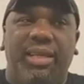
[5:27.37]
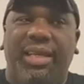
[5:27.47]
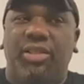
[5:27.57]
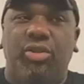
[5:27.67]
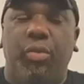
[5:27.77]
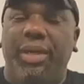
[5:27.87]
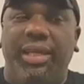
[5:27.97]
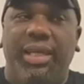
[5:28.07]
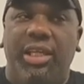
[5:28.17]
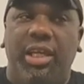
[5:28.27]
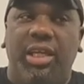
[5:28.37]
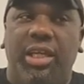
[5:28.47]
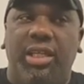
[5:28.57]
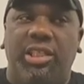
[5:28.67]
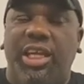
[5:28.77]
There is so many
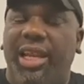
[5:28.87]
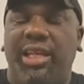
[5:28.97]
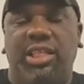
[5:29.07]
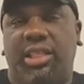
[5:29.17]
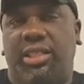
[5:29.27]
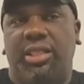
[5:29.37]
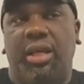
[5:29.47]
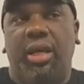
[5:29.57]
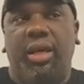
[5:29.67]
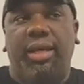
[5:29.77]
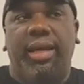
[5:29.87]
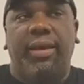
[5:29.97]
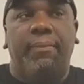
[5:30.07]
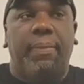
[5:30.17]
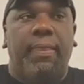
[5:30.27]
challenges.
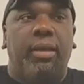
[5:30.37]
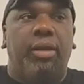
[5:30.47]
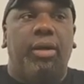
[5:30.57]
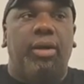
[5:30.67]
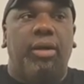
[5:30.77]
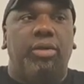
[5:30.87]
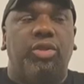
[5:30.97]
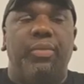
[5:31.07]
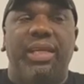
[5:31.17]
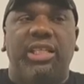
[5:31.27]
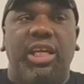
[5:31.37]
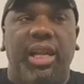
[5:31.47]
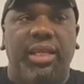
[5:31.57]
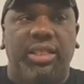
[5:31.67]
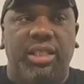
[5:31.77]
Yeah, so many
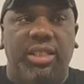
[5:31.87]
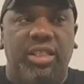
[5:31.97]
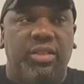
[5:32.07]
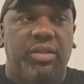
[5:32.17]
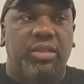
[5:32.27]
challenges, and